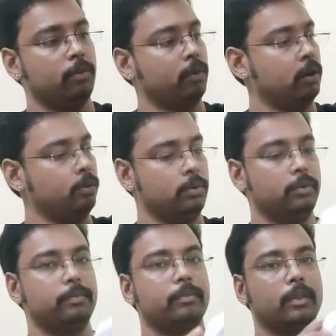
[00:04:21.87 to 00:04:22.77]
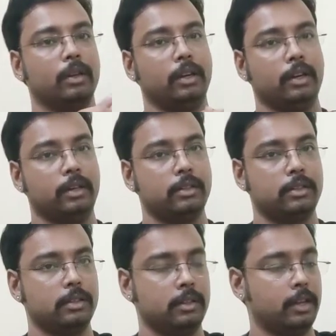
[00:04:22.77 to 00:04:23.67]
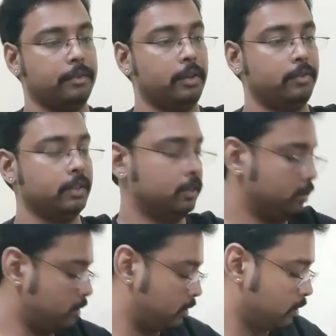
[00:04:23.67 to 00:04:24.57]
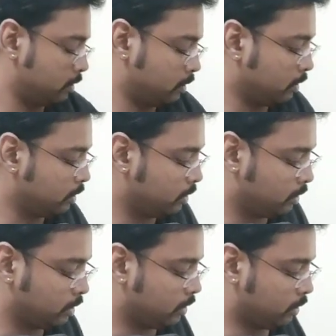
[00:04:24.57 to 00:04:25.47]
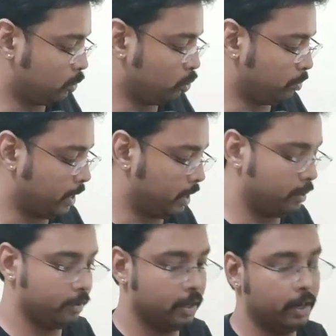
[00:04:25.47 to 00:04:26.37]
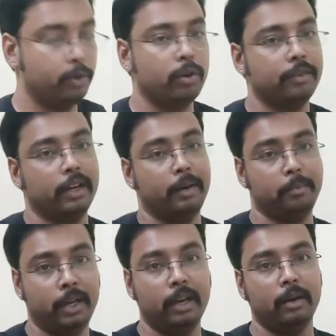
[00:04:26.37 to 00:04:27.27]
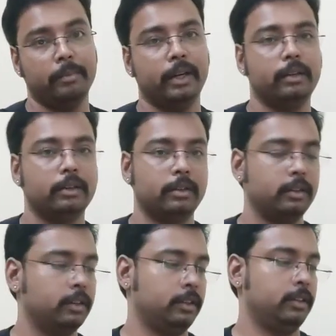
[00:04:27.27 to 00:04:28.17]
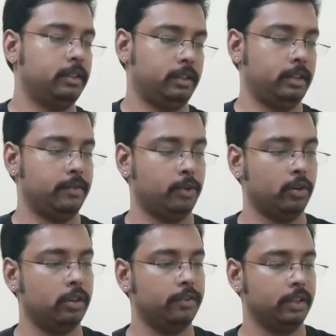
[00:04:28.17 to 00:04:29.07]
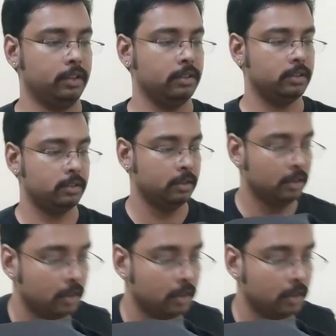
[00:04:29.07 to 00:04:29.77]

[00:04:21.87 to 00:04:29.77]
Wow, they have given this no brand. Even I do have an empty helmet, they have not given this.